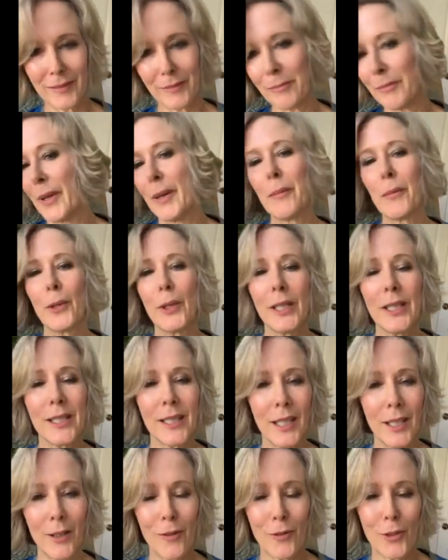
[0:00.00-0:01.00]
memories
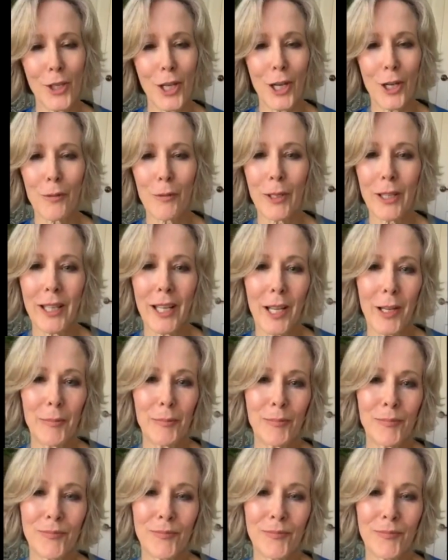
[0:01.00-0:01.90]
that you've shared with them.